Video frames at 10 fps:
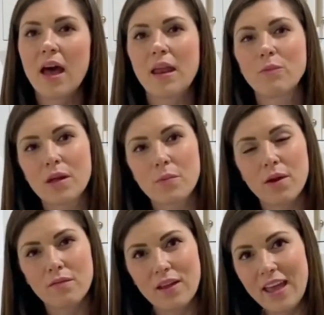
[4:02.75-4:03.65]
And when I'm
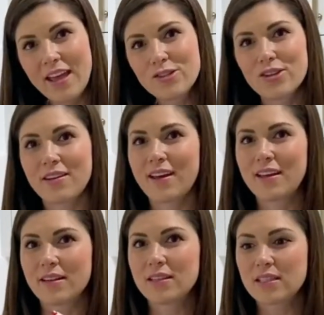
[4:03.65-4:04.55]
on vacation, I
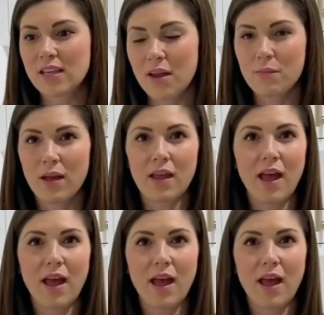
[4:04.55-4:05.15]
can set my